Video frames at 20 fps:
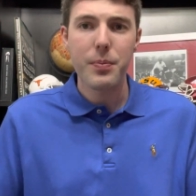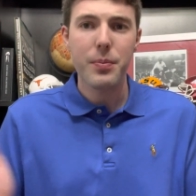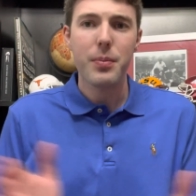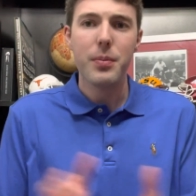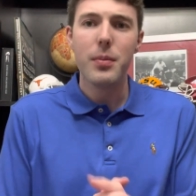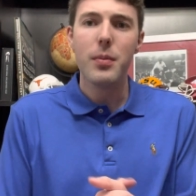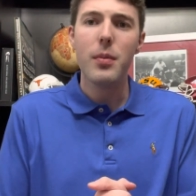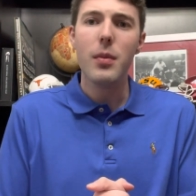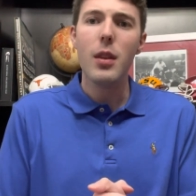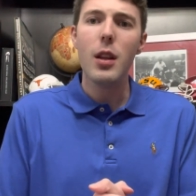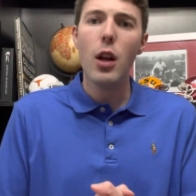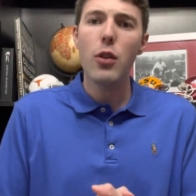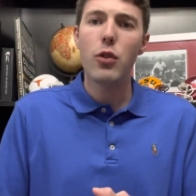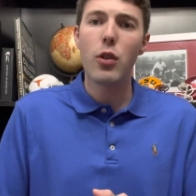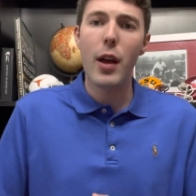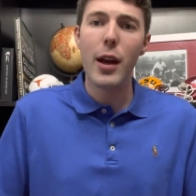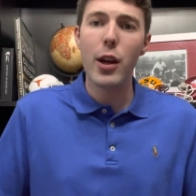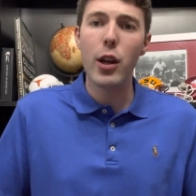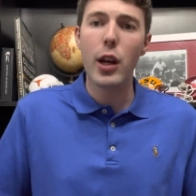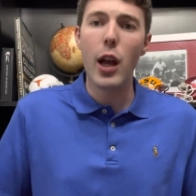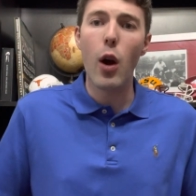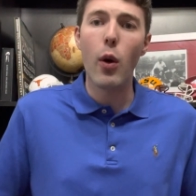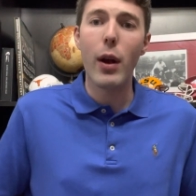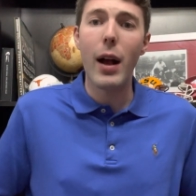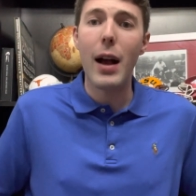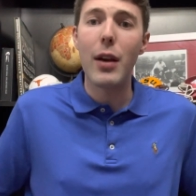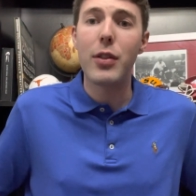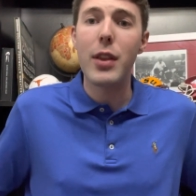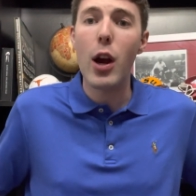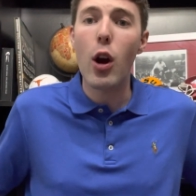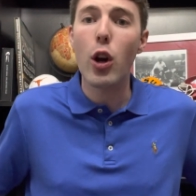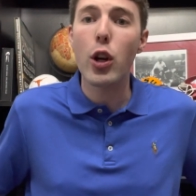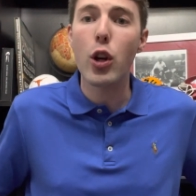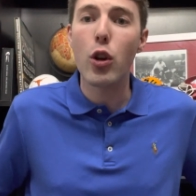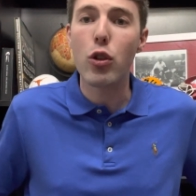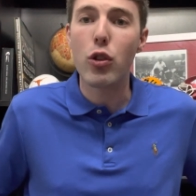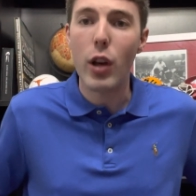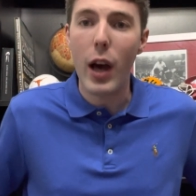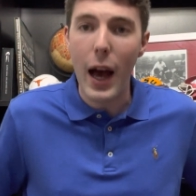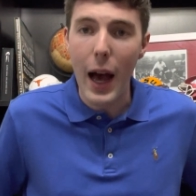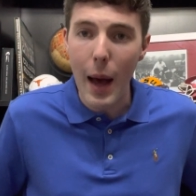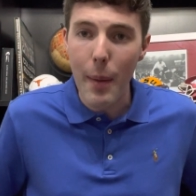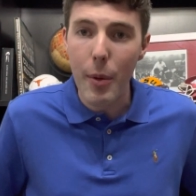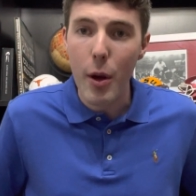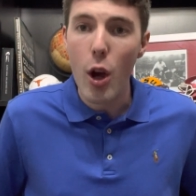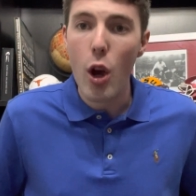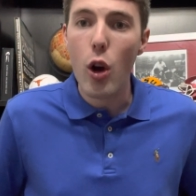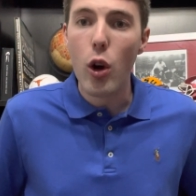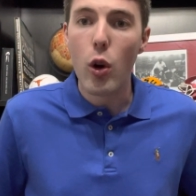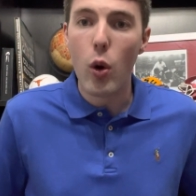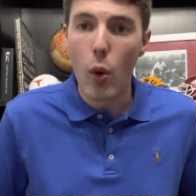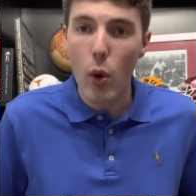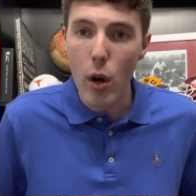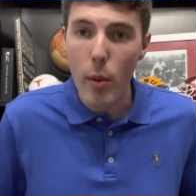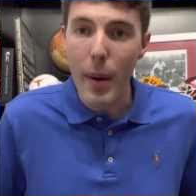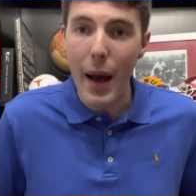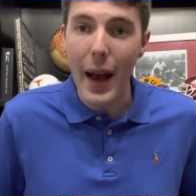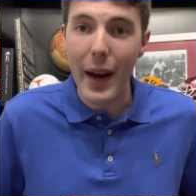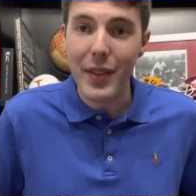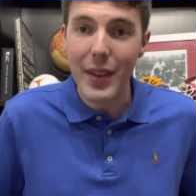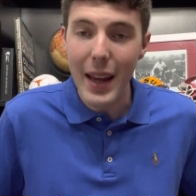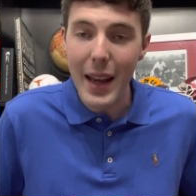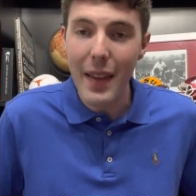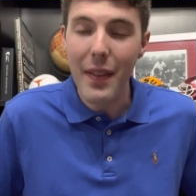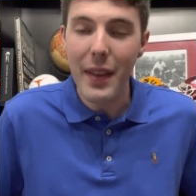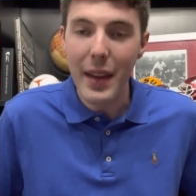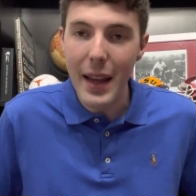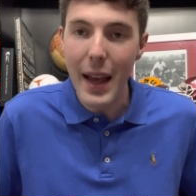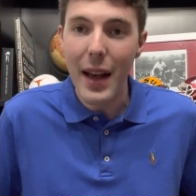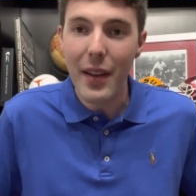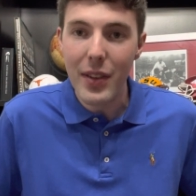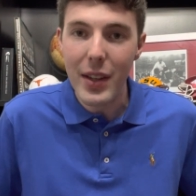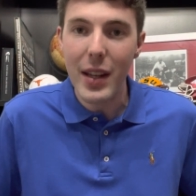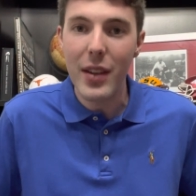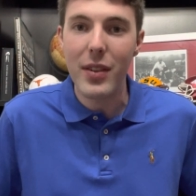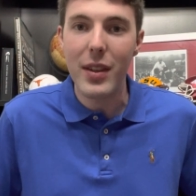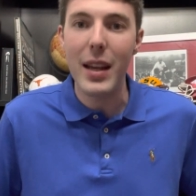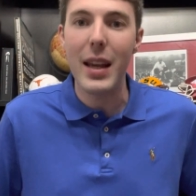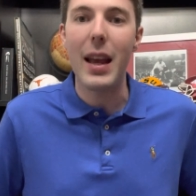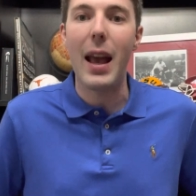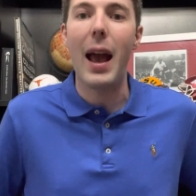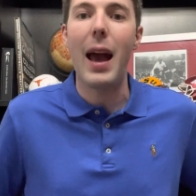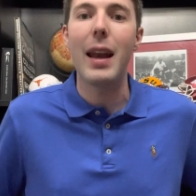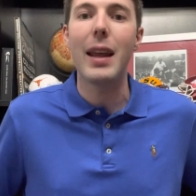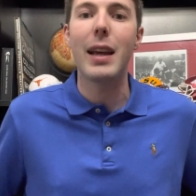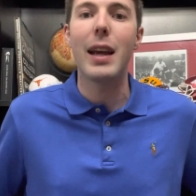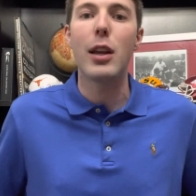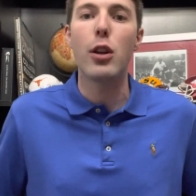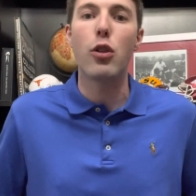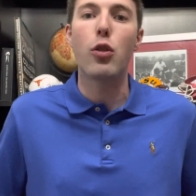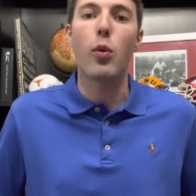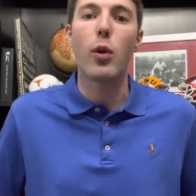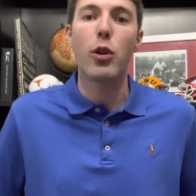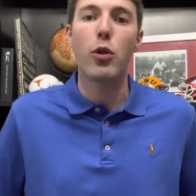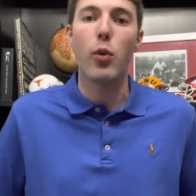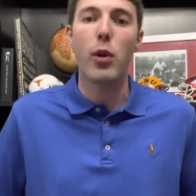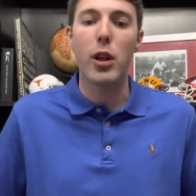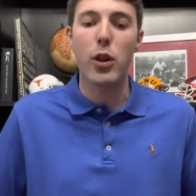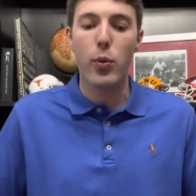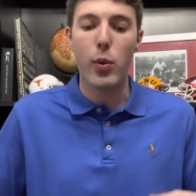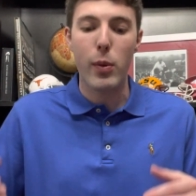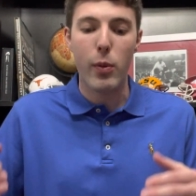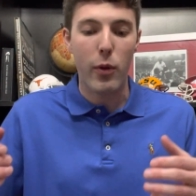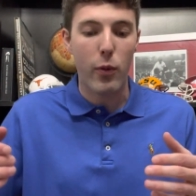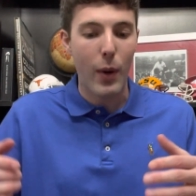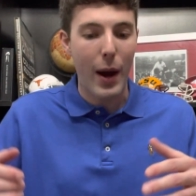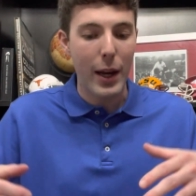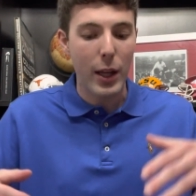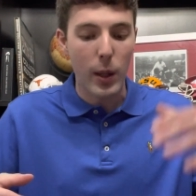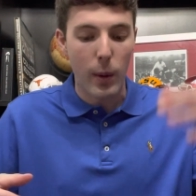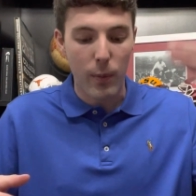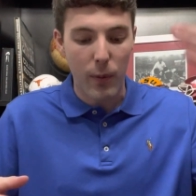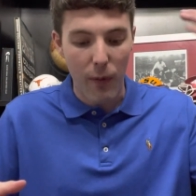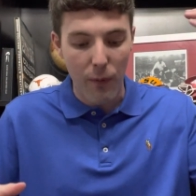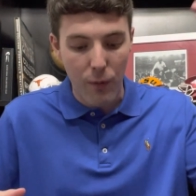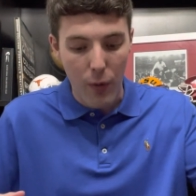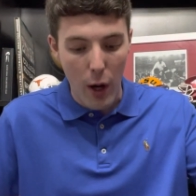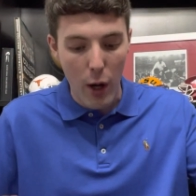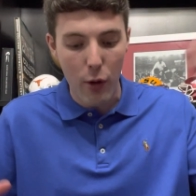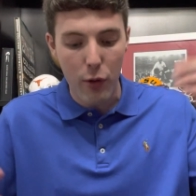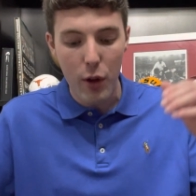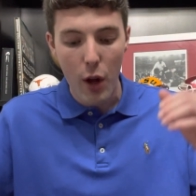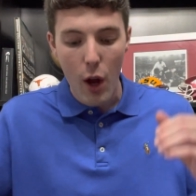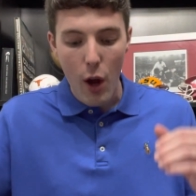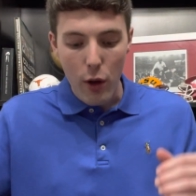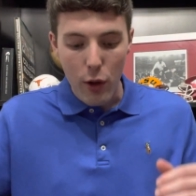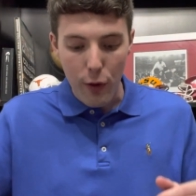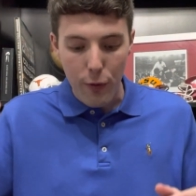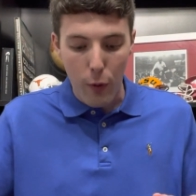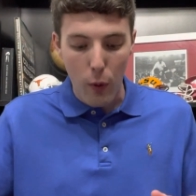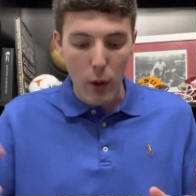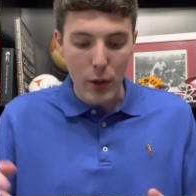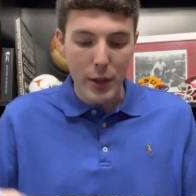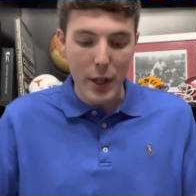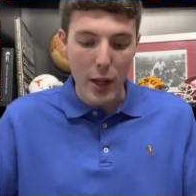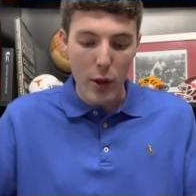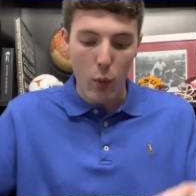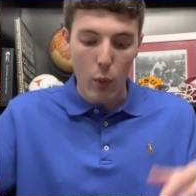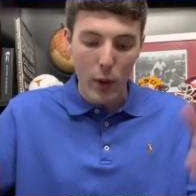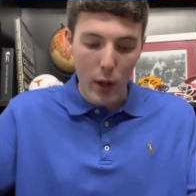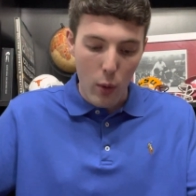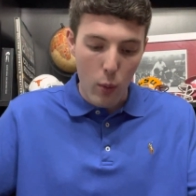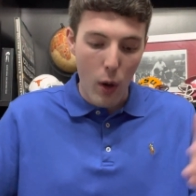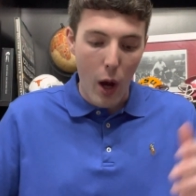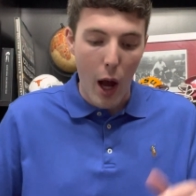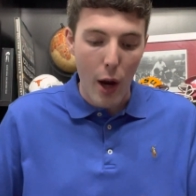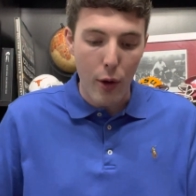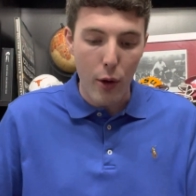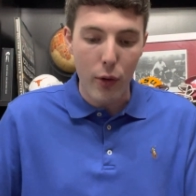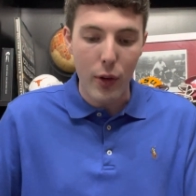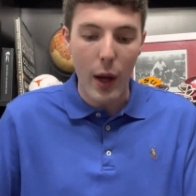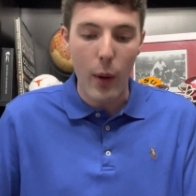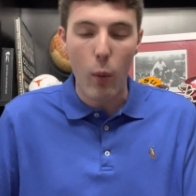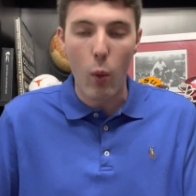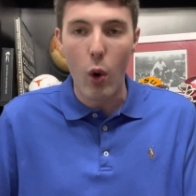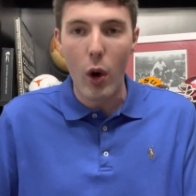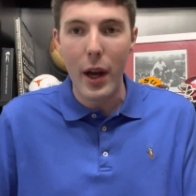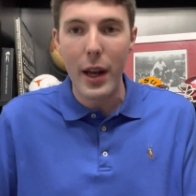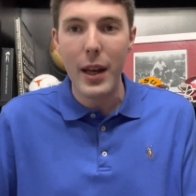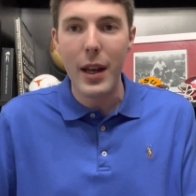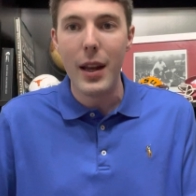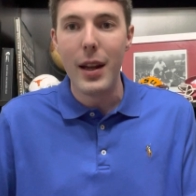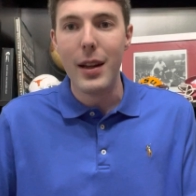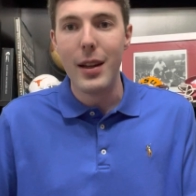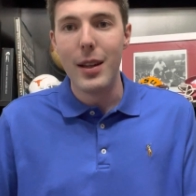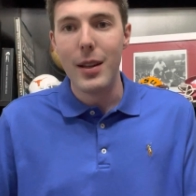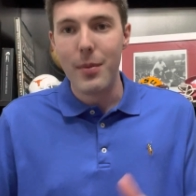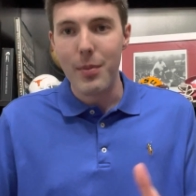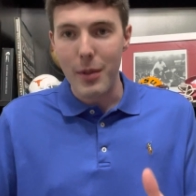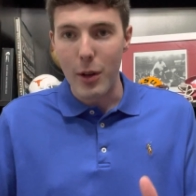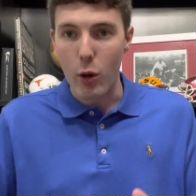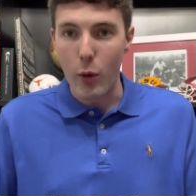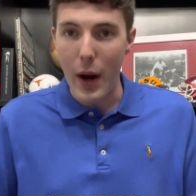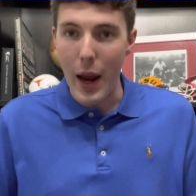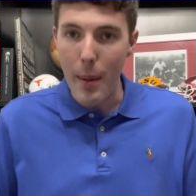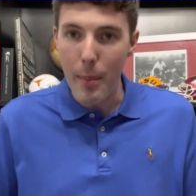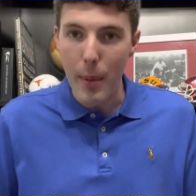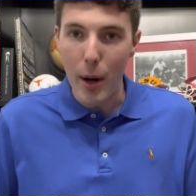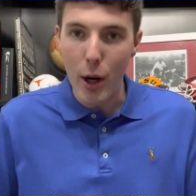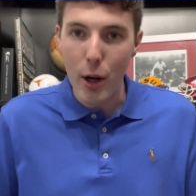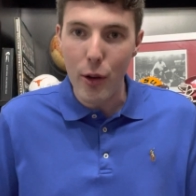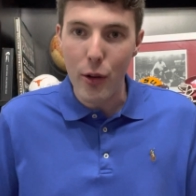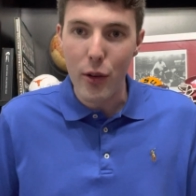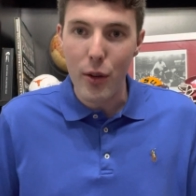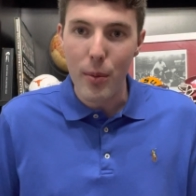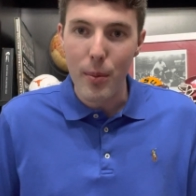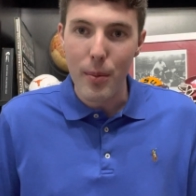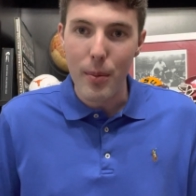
So there you go, guys. There are your top quarterbacks in the SEC heading into 2023. we ranked them from first to 14th. Will Rogers at one, Graham Mertz